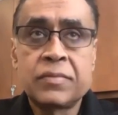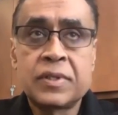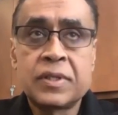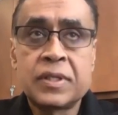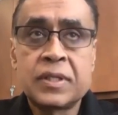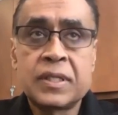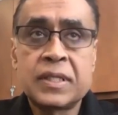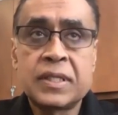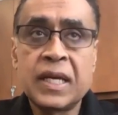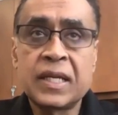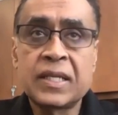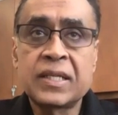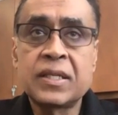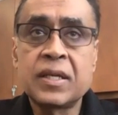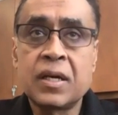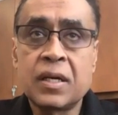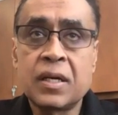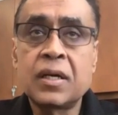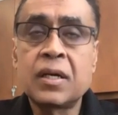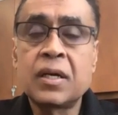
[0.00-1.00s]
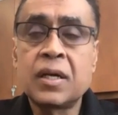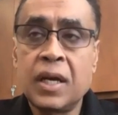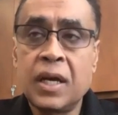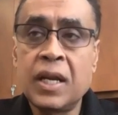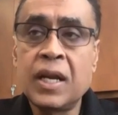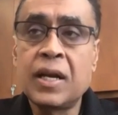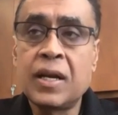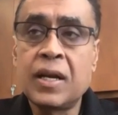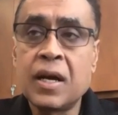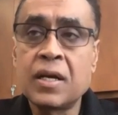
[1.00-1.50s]
6 are in
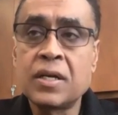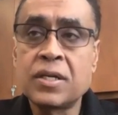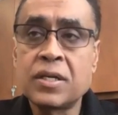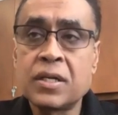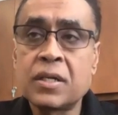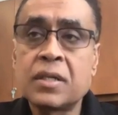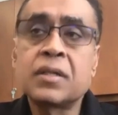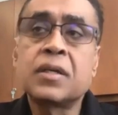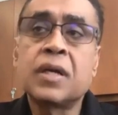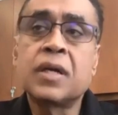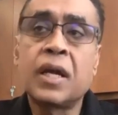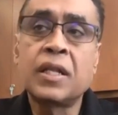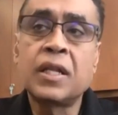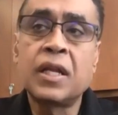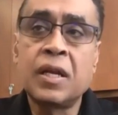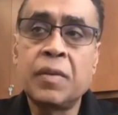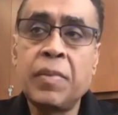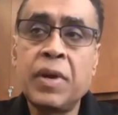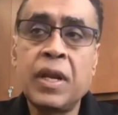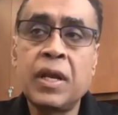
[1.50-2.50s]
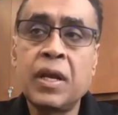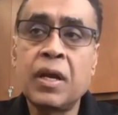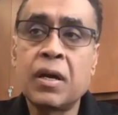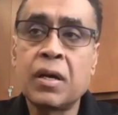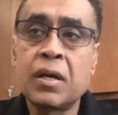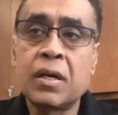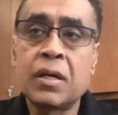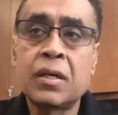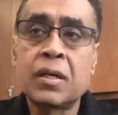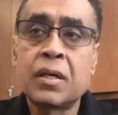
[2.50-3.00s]
Atlanta, and the remaining
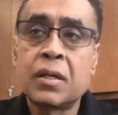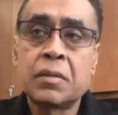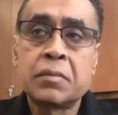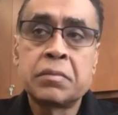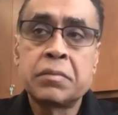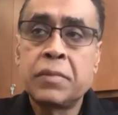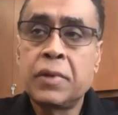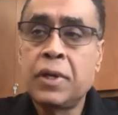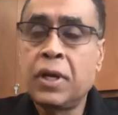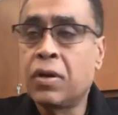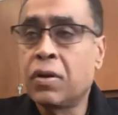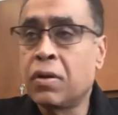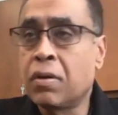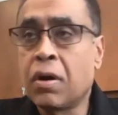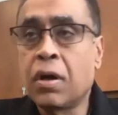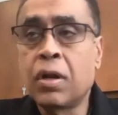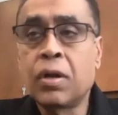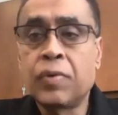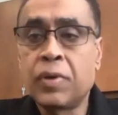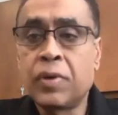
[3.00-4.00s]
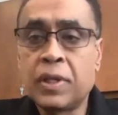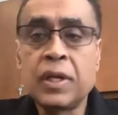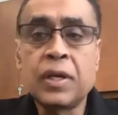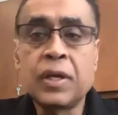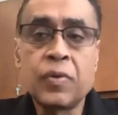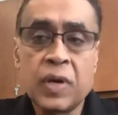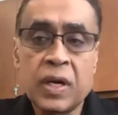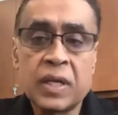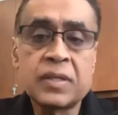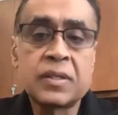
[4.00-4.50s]
are all over the
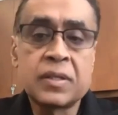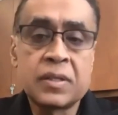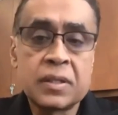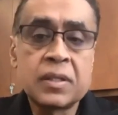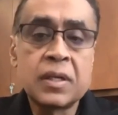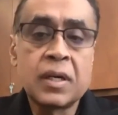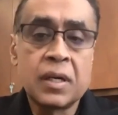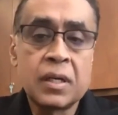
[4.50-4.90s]
US.